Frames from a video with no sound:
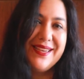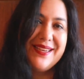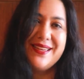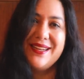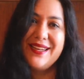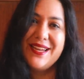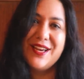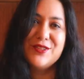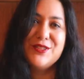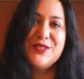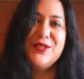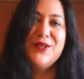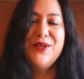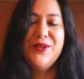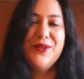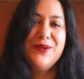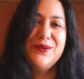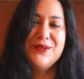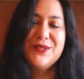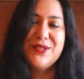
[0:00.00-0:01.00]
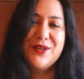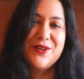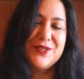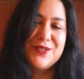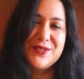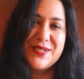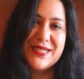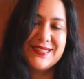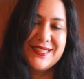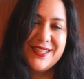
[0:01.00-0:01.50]
It allows you to use
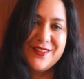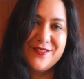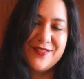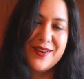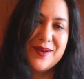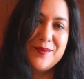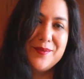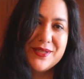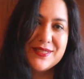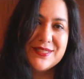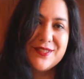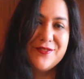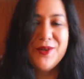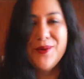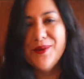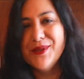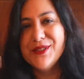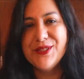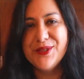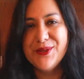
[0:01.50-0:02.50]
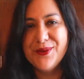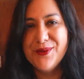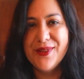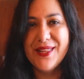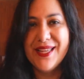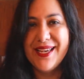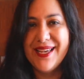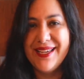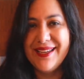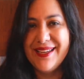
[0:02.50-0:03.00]
contrasting fabrics if you want to do
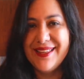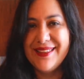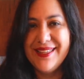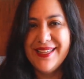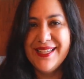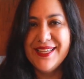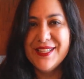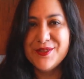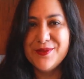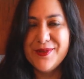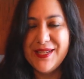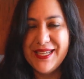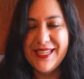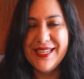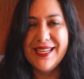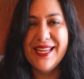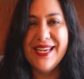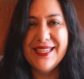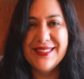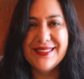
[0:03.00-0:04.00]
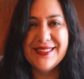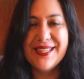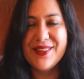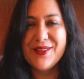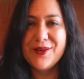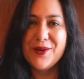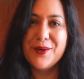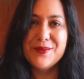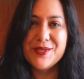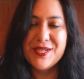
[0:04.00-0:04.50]
that, and I think it's really nice
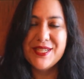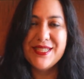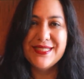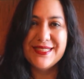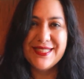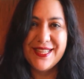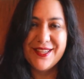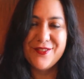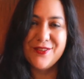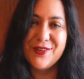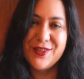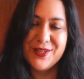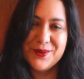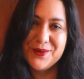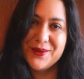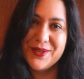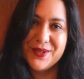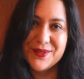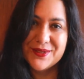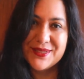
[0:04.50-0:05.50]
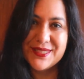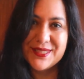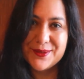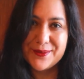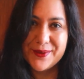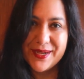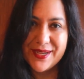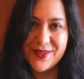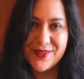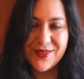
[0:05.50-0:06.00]
that the option is there for little girls
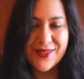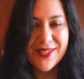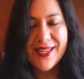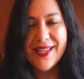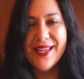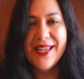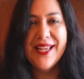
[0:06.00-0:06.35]
as well.